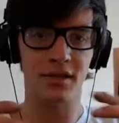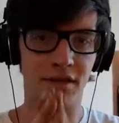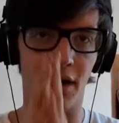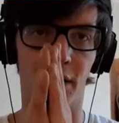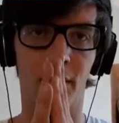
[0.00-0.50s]

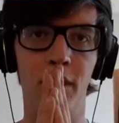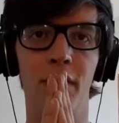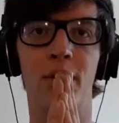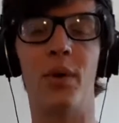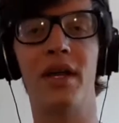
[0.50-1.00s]
So,
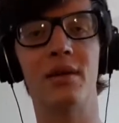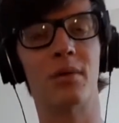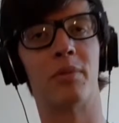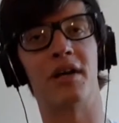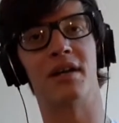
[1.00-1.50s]
the way that
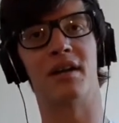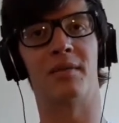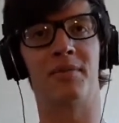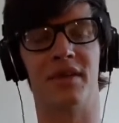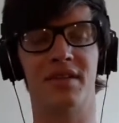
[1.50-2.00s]
we're breaking
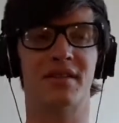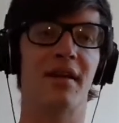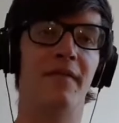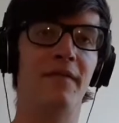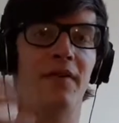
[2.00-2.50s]
up this
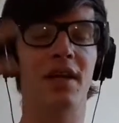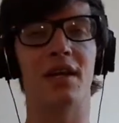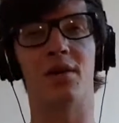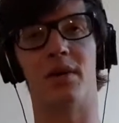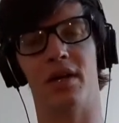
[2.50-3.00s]

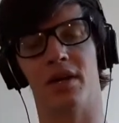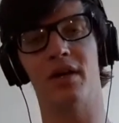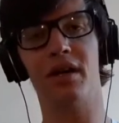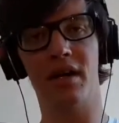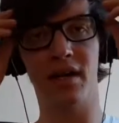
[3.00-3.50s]
video
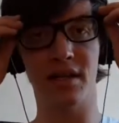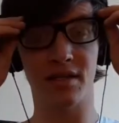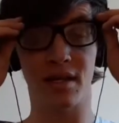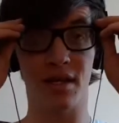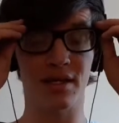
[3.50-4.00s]
here
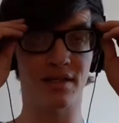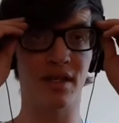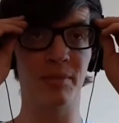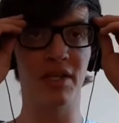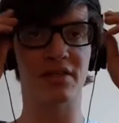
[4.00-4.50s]
is it's
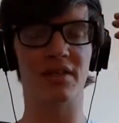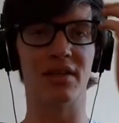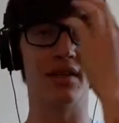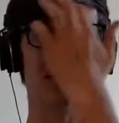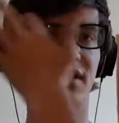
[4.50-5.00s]
going to be a
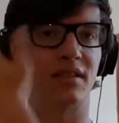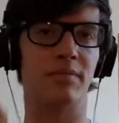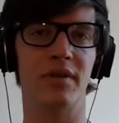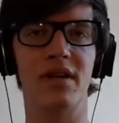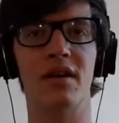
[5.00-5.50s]
tier list,
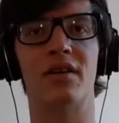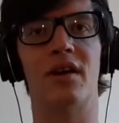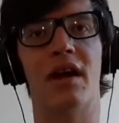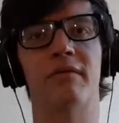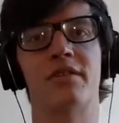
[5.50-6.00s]
but not
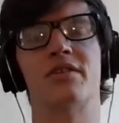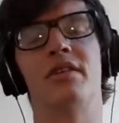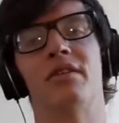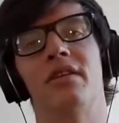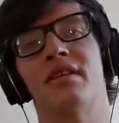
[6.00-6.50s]
your average
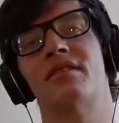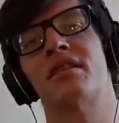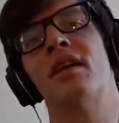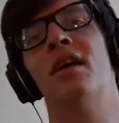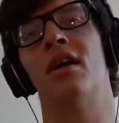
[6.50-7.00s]
tier list.
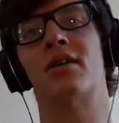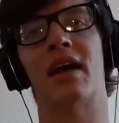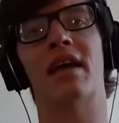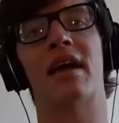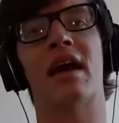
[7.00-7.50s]

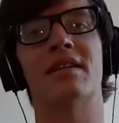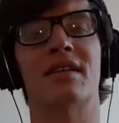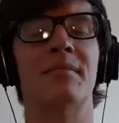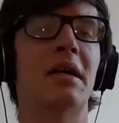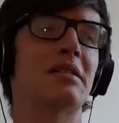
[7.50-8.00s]
Okay guys,
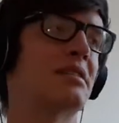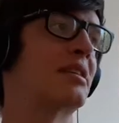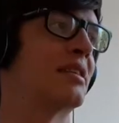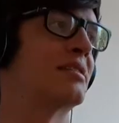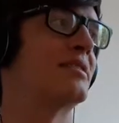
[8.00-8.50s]
I'm not just
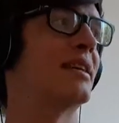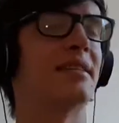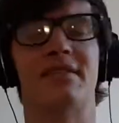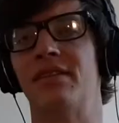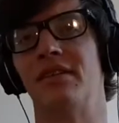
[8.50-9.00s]
going to set
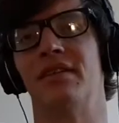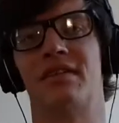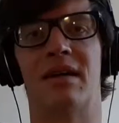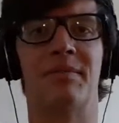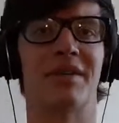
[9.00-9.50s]
a tier
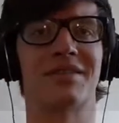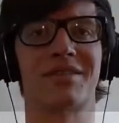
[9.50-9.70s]
list up on